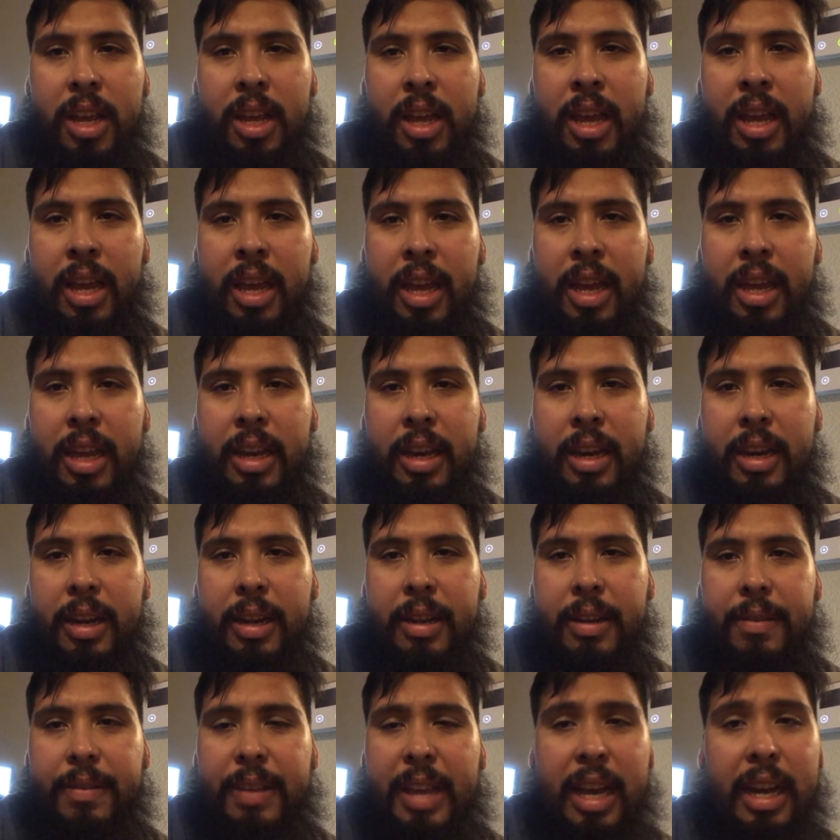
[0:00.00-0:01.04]
and
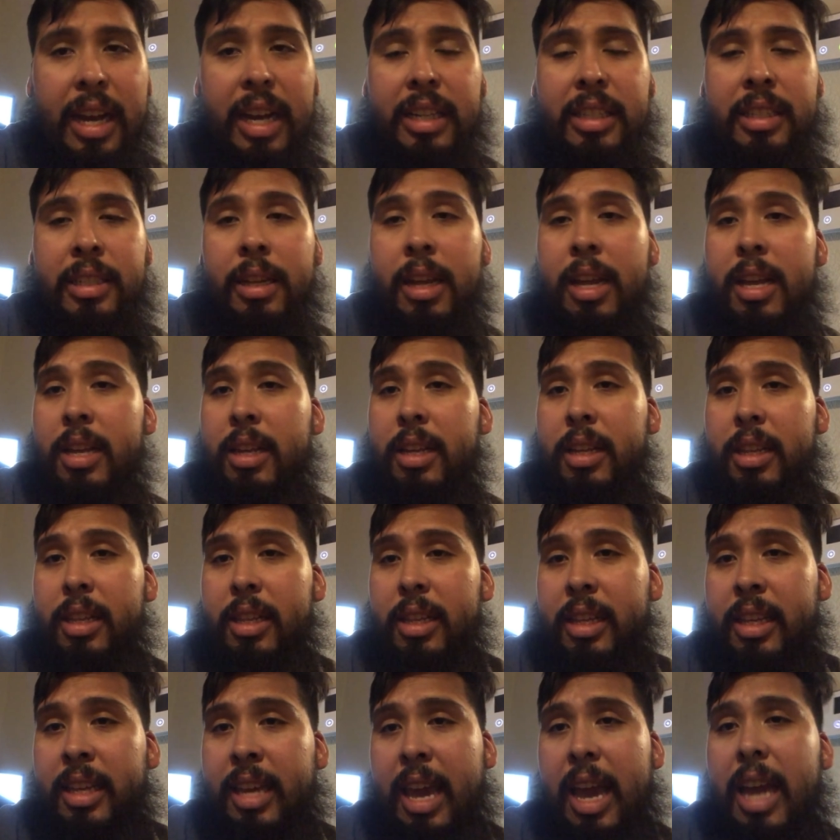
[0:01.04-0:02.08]
yeah guys
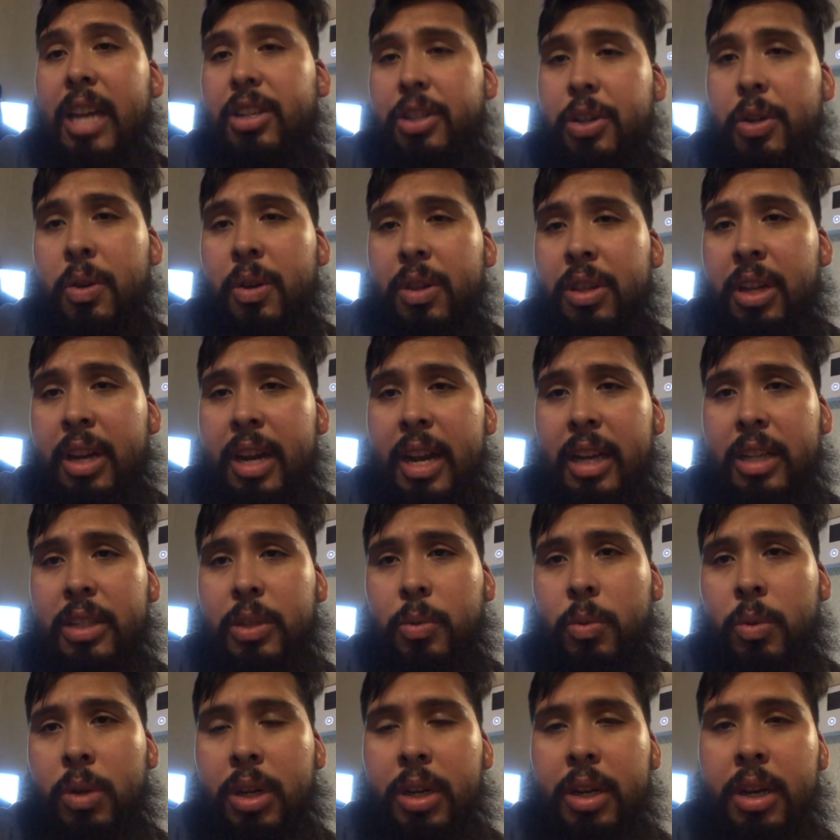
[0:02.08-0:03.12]
catch you on the next
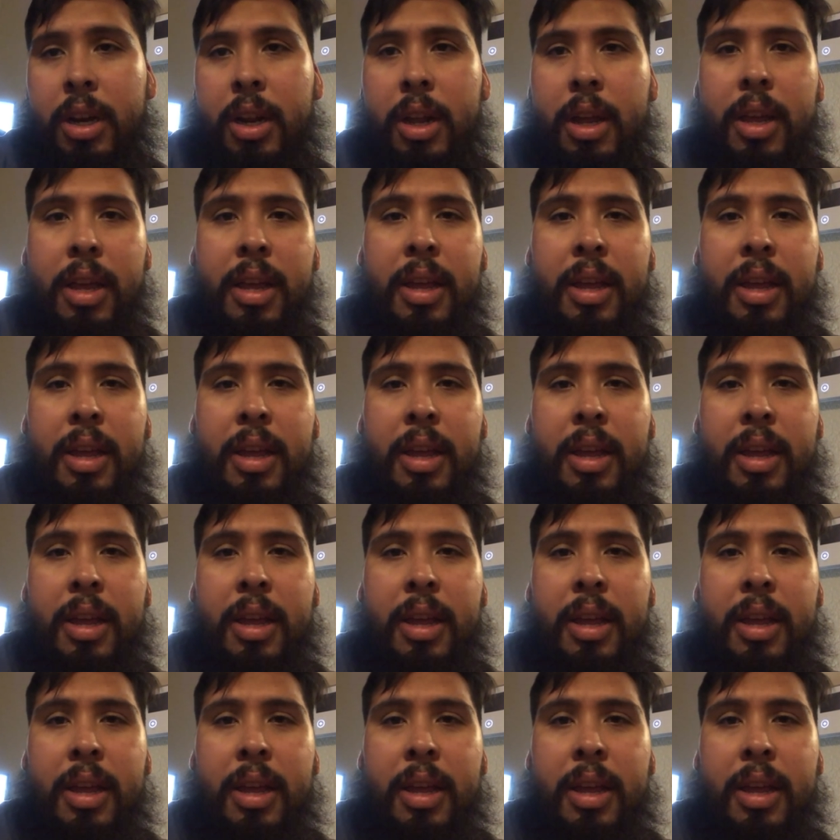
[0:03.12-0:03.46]
one